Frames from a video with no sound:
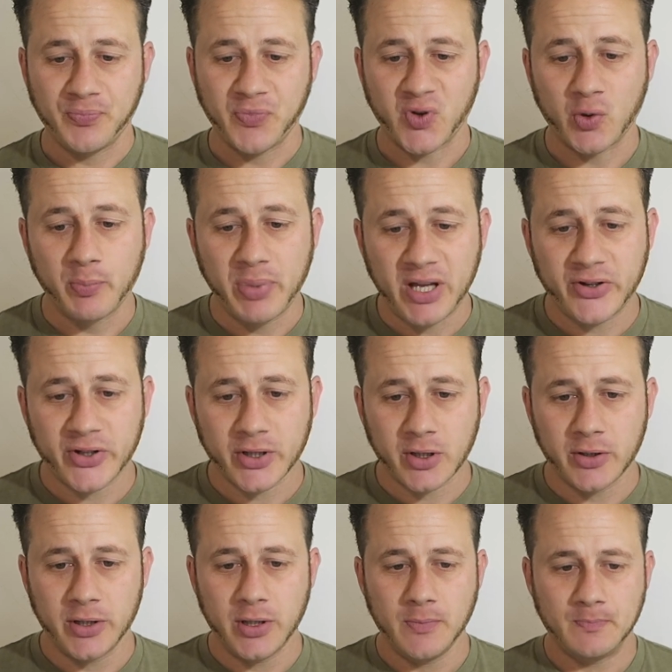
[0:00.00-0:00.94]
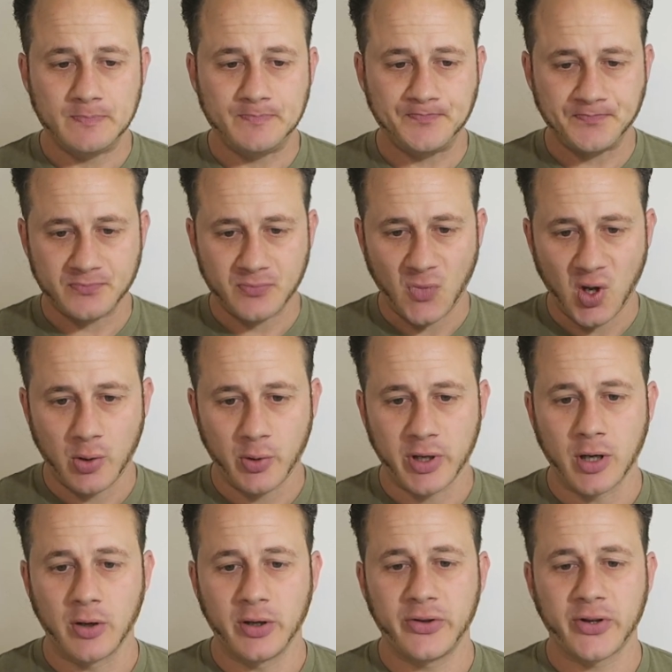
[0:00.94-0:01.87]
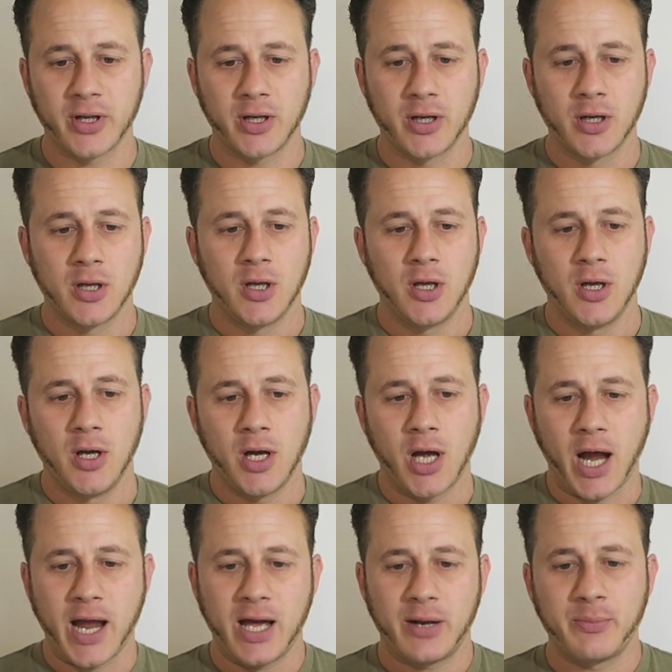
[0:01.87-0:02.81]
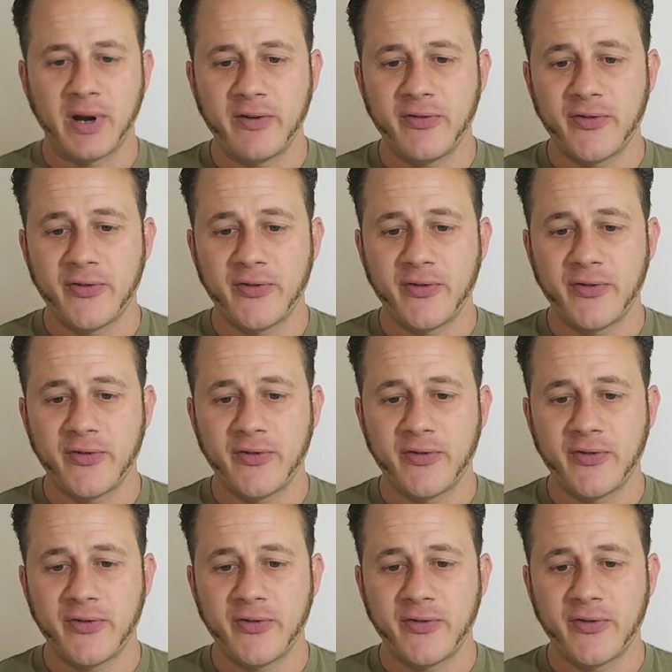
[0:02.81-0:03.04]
So basically, here we go. He said, I had my